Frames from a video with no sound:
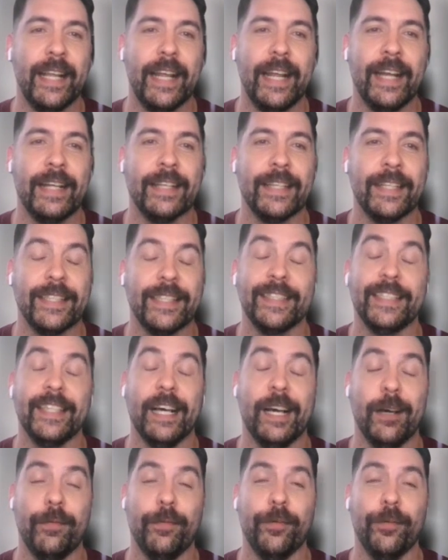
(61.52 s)
and
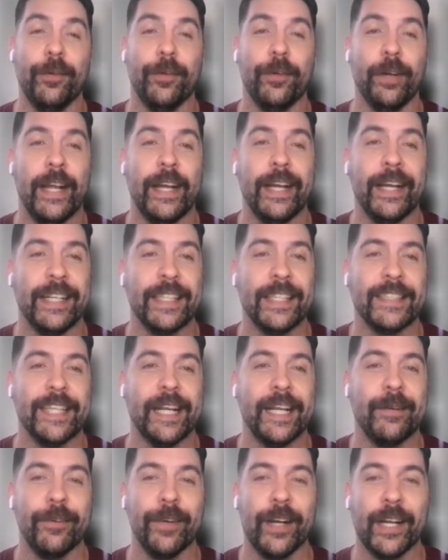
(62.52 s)
staff are all heading in the
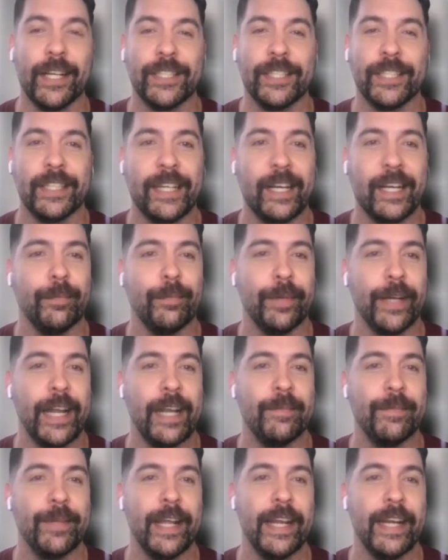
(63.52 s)
same direction come
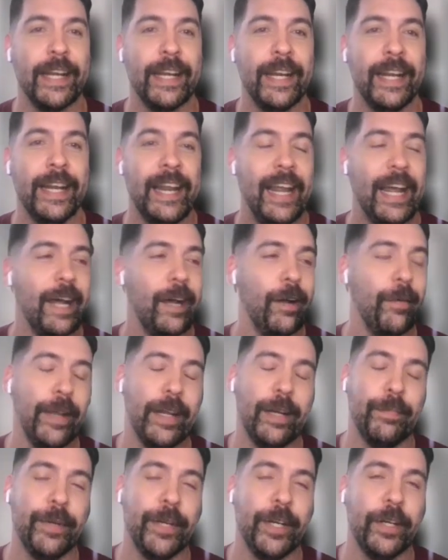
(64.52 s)
game day
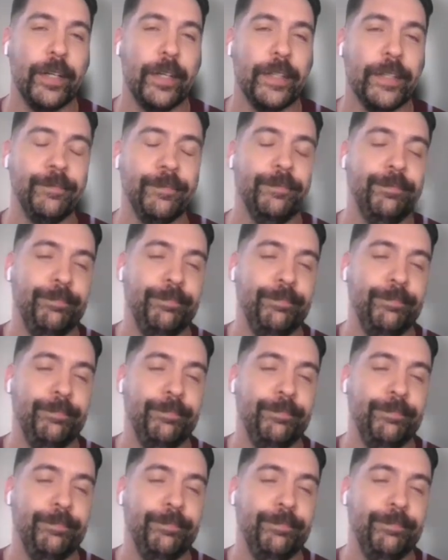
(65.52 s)
and beyond.